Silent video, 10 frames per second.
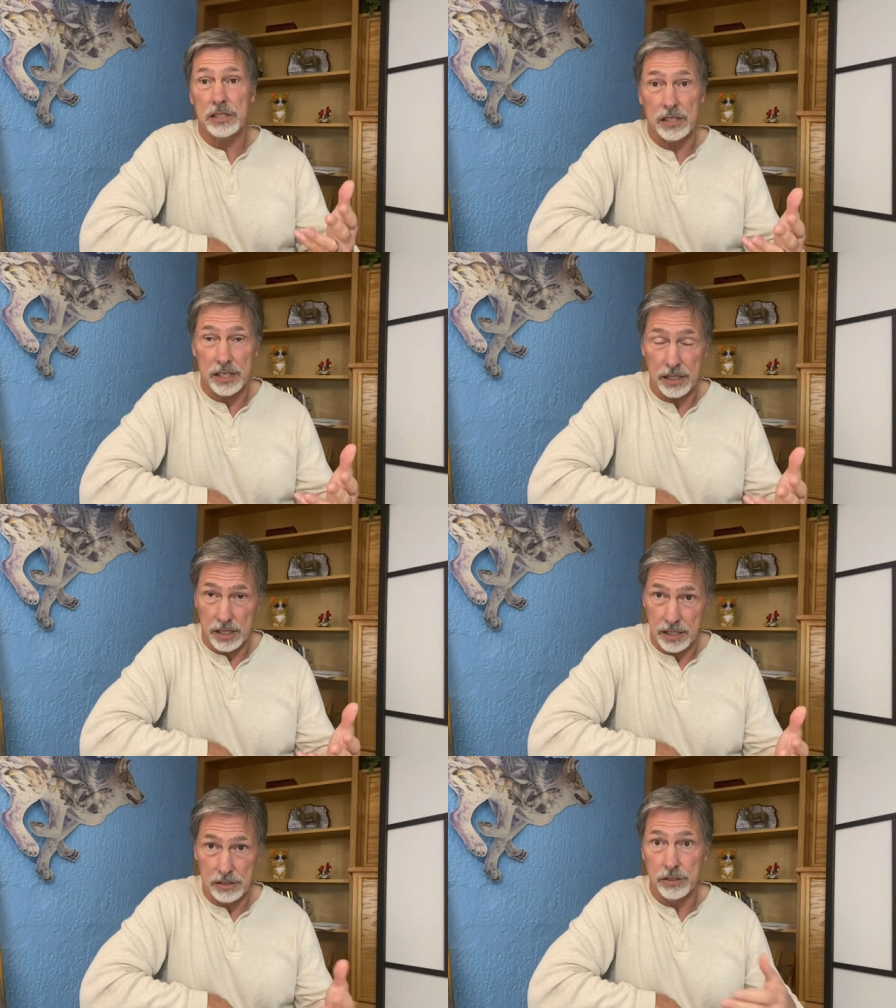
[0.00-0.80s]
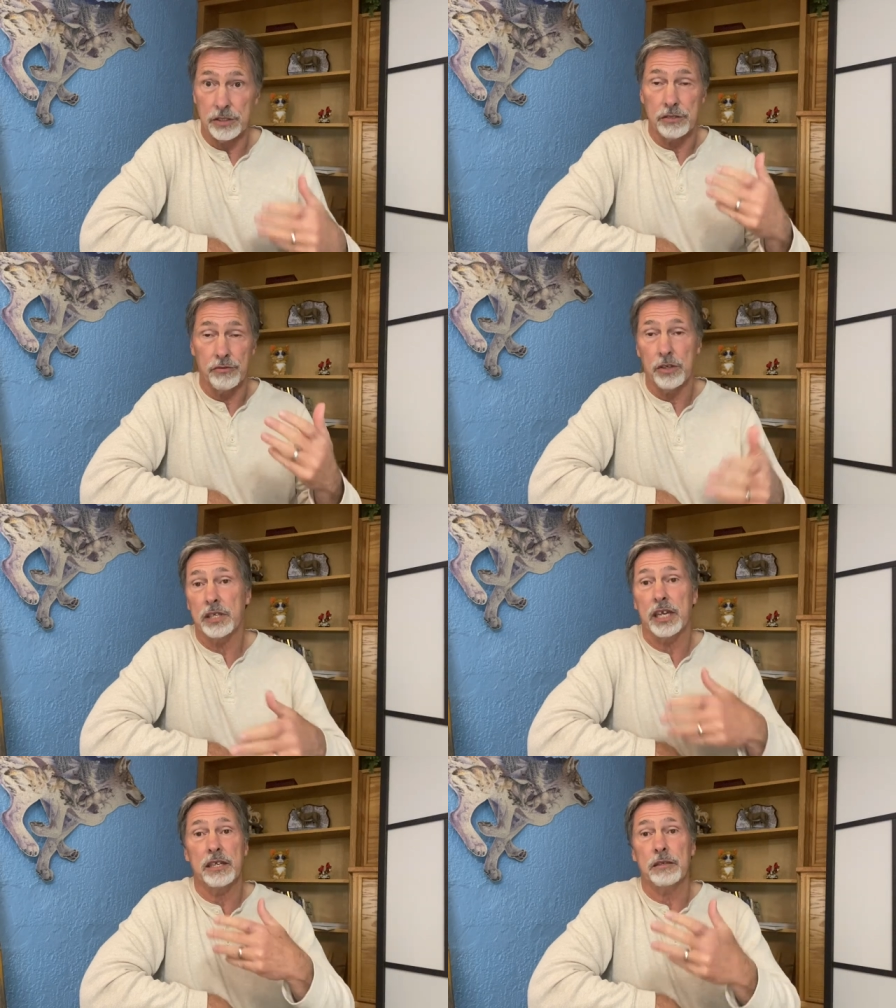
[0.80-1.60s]
that Hills and Royal
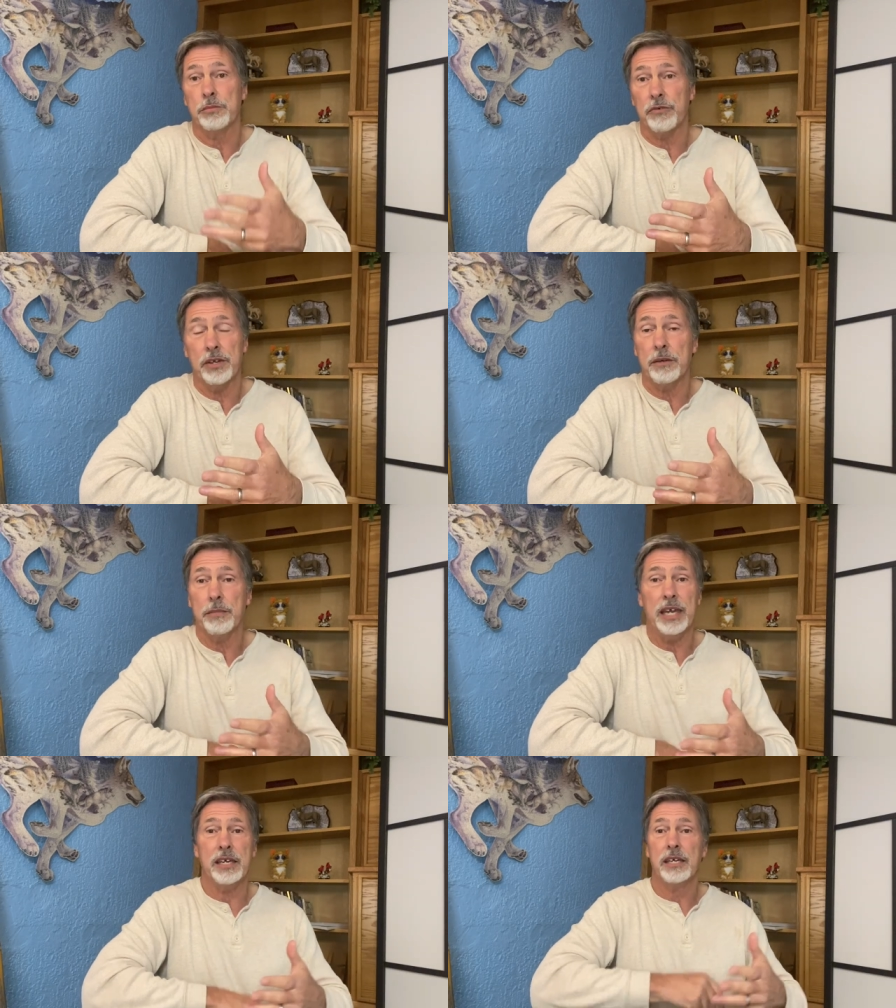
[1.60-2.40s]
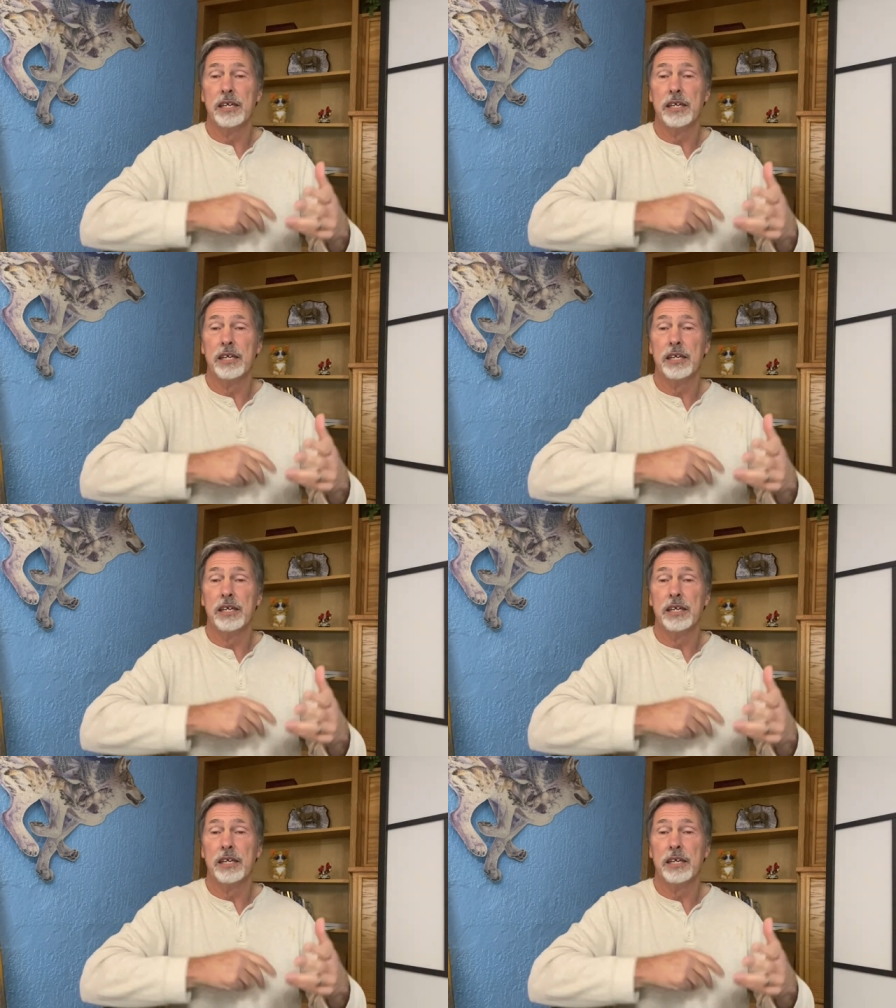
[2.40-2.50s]
Canin and Purina make,